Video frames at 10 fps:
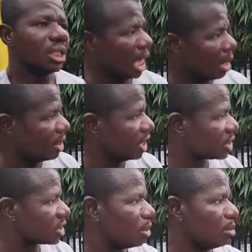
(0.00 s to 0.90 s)
that
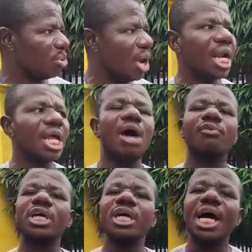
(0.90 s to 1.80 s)
means Buhari
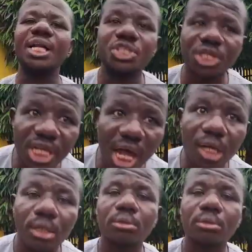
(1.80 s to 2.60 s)
have killed Nigeria.